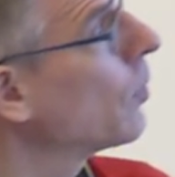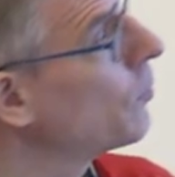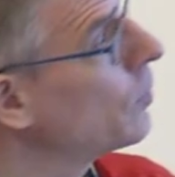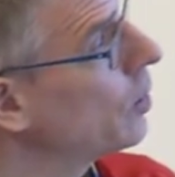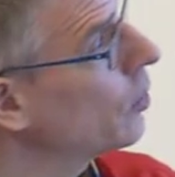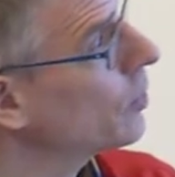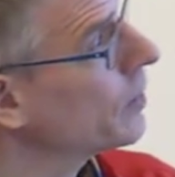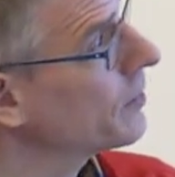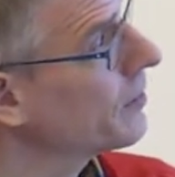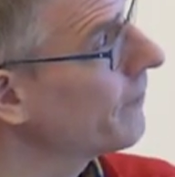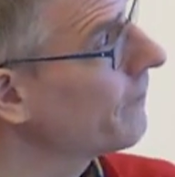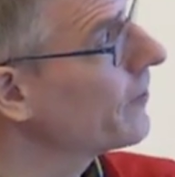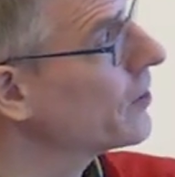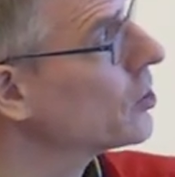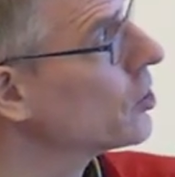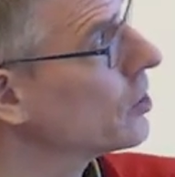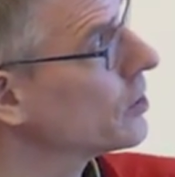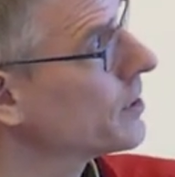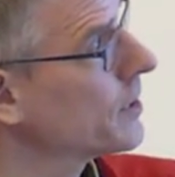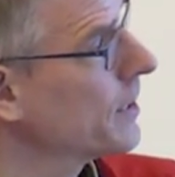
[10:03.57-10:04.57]
Well, we look at the
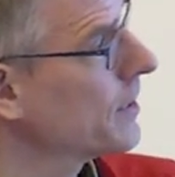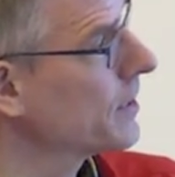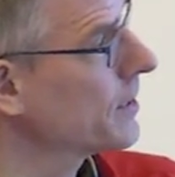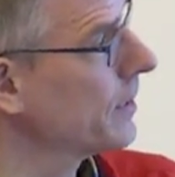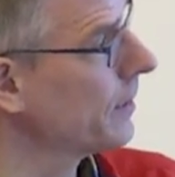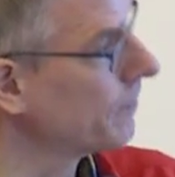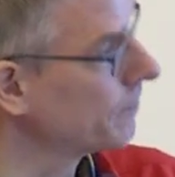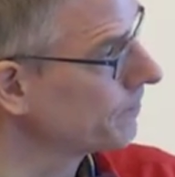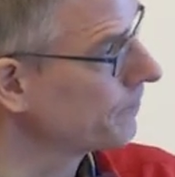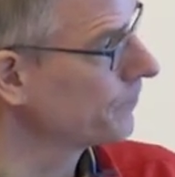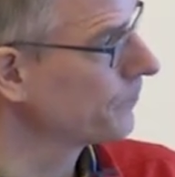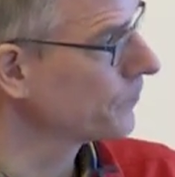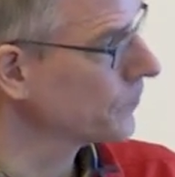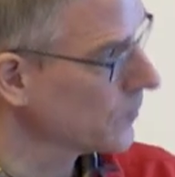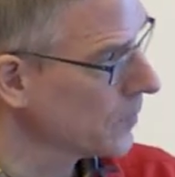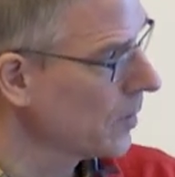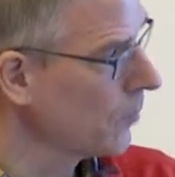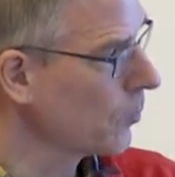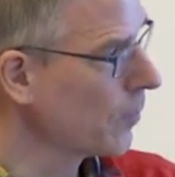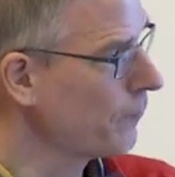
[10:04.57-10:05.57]
visual system.
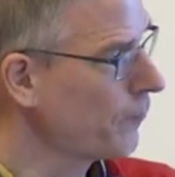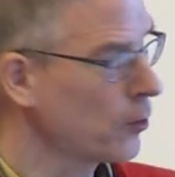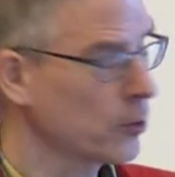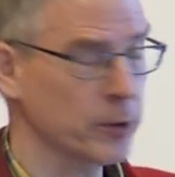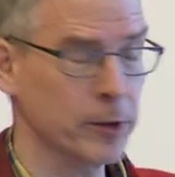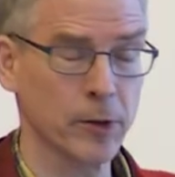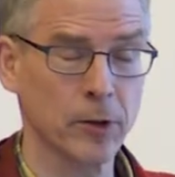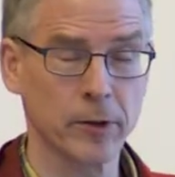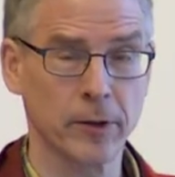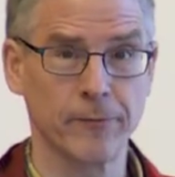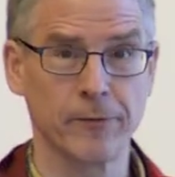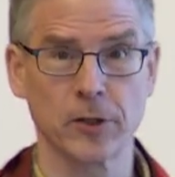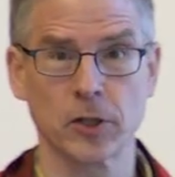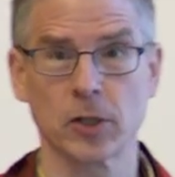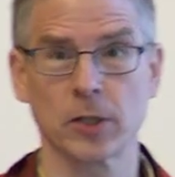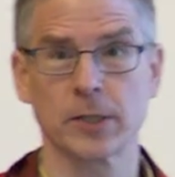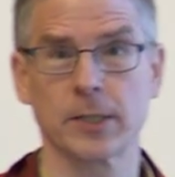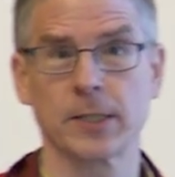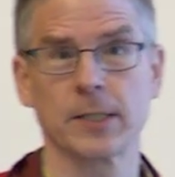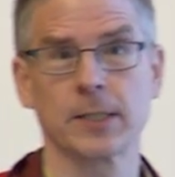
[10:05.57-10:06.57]
We're focusing on the
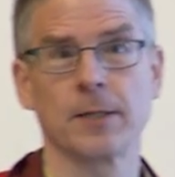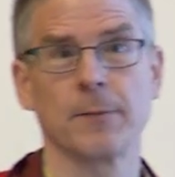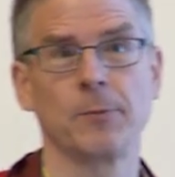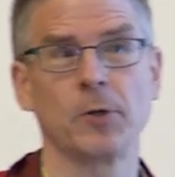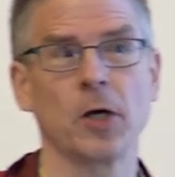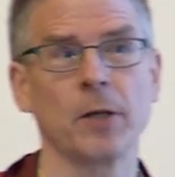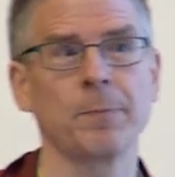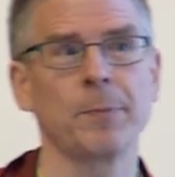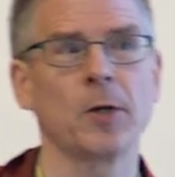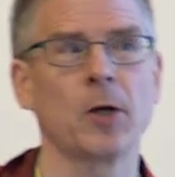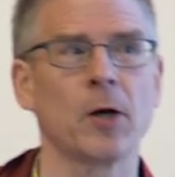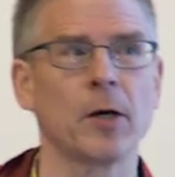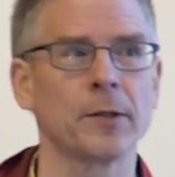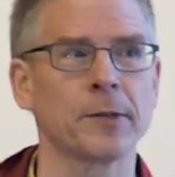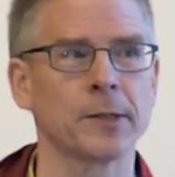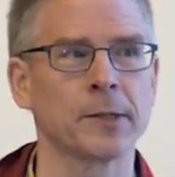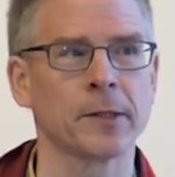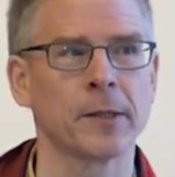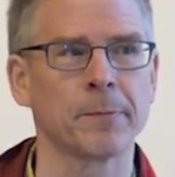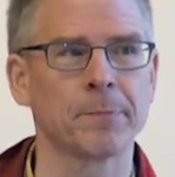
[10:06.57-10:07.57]
visual system not
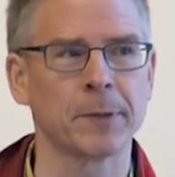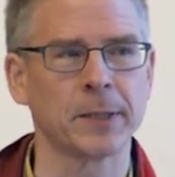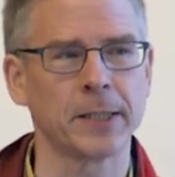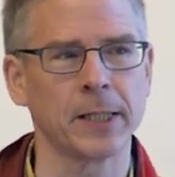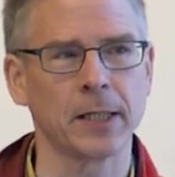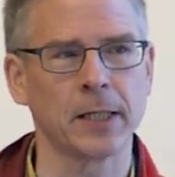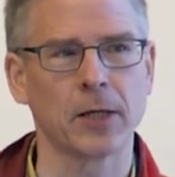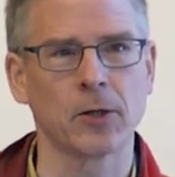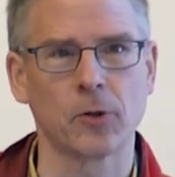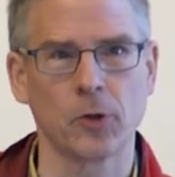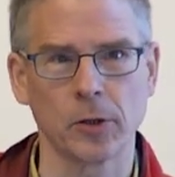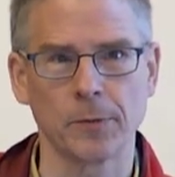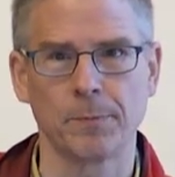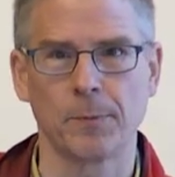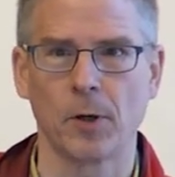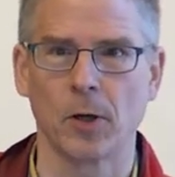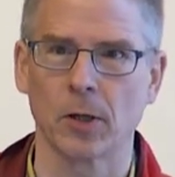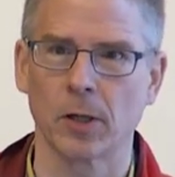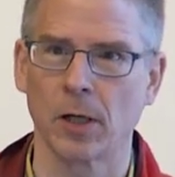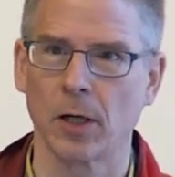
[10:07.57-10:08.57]
because it's a particular good
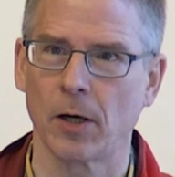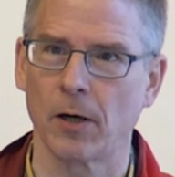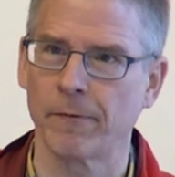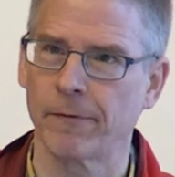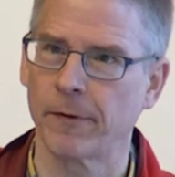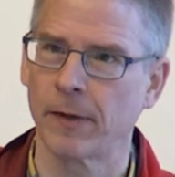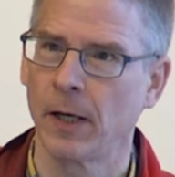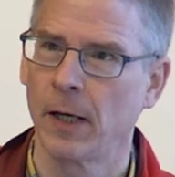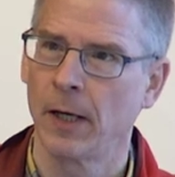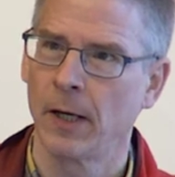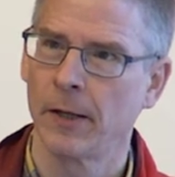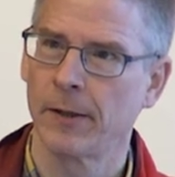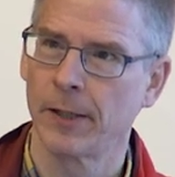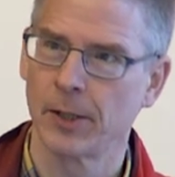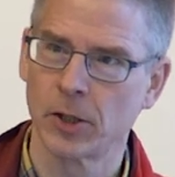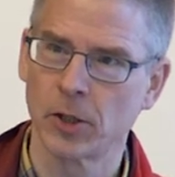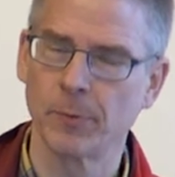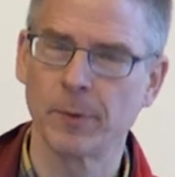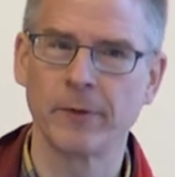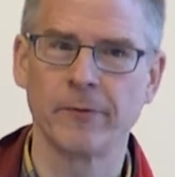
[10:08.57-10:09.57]
model of the
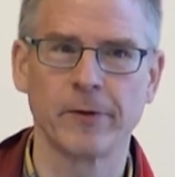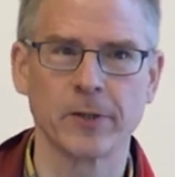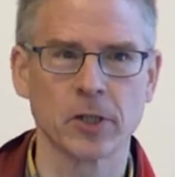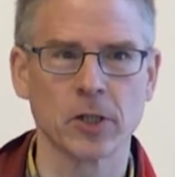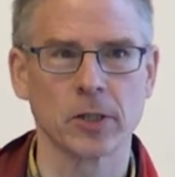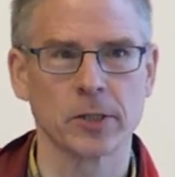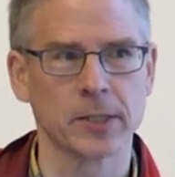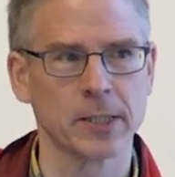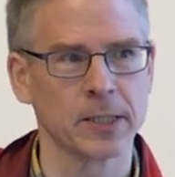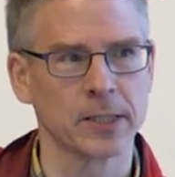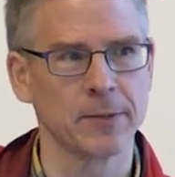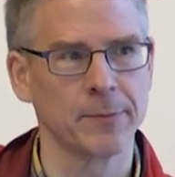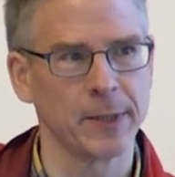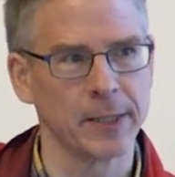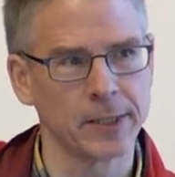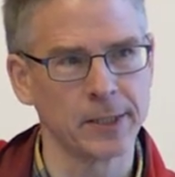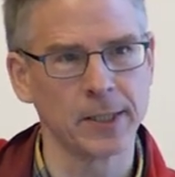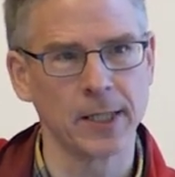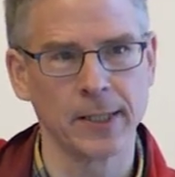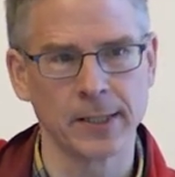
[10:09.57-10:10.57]
human visual system.
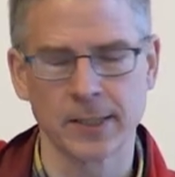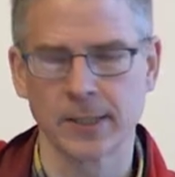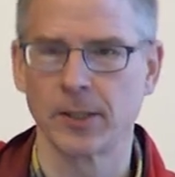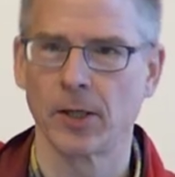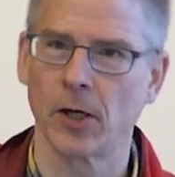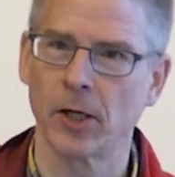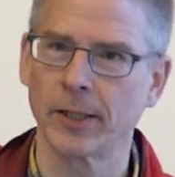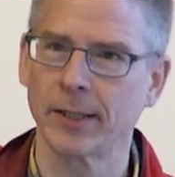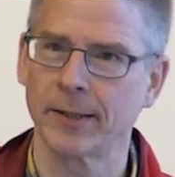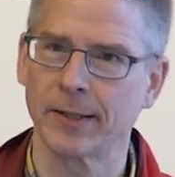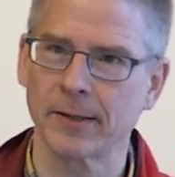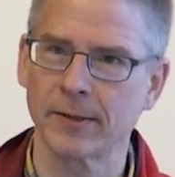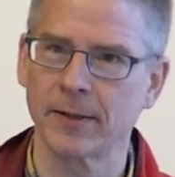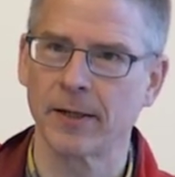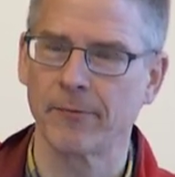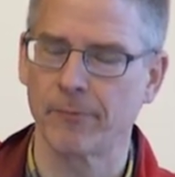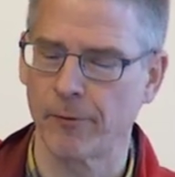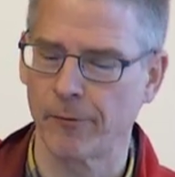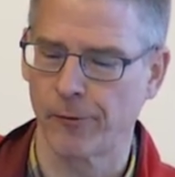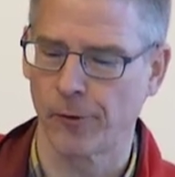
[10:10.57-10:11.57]
It, it's not. It doesn't
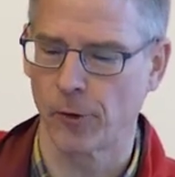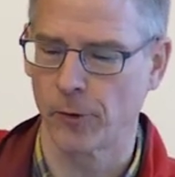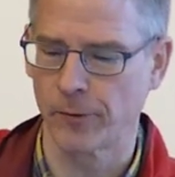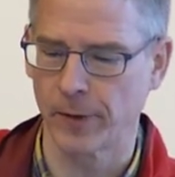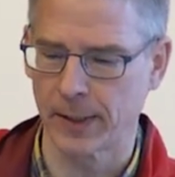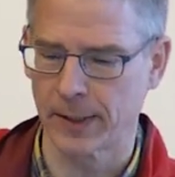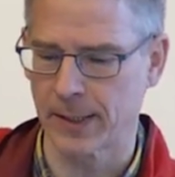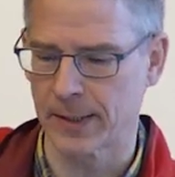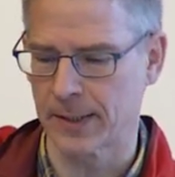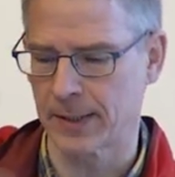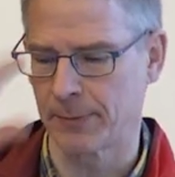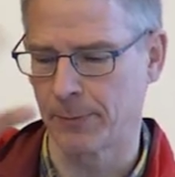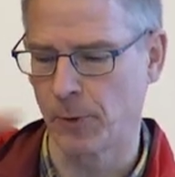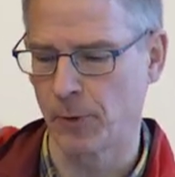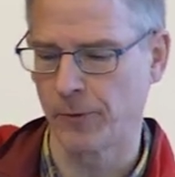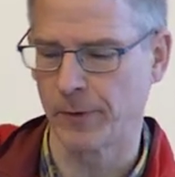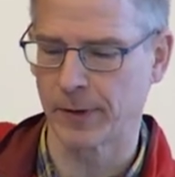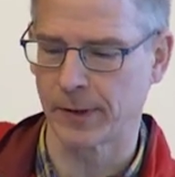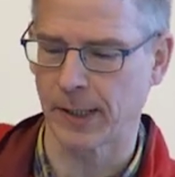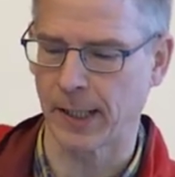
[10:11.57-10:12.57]
have a fovea. It doesn't
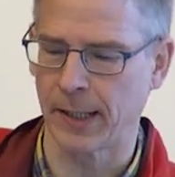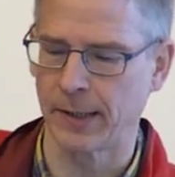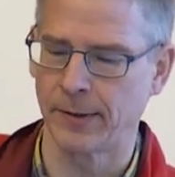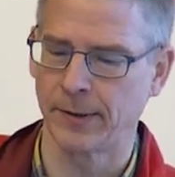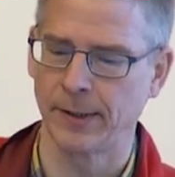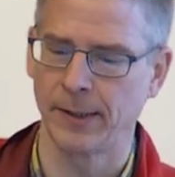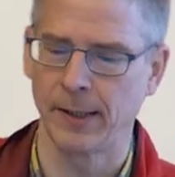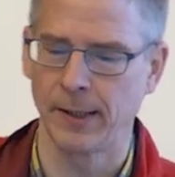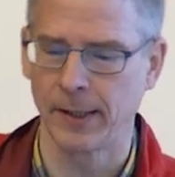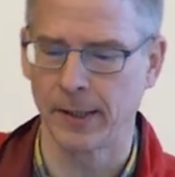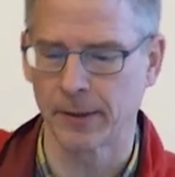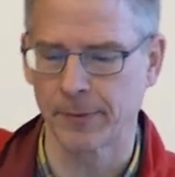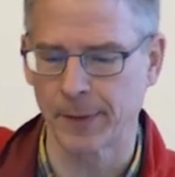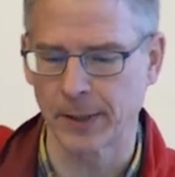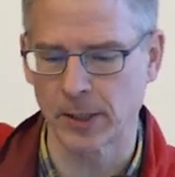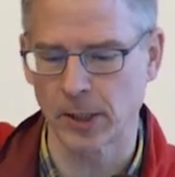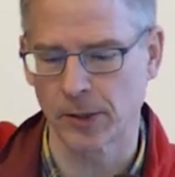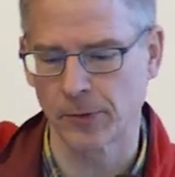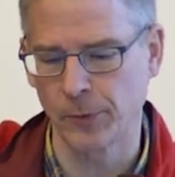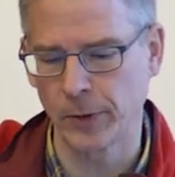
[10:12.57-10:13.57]
move its eyes nearly as
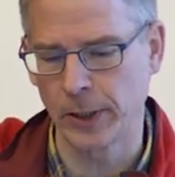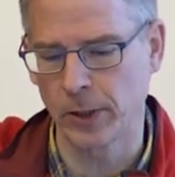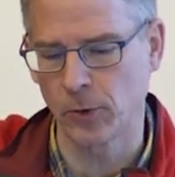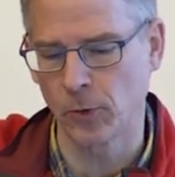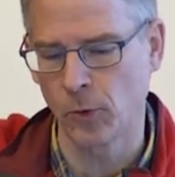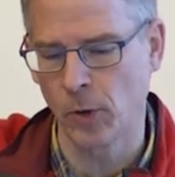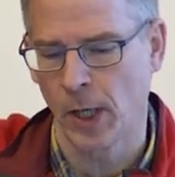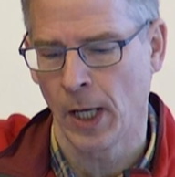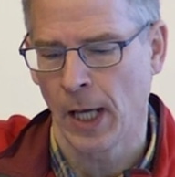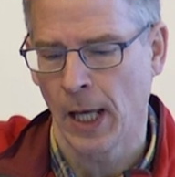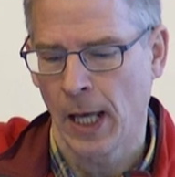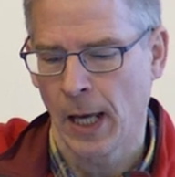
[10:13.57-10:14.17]
much as we do.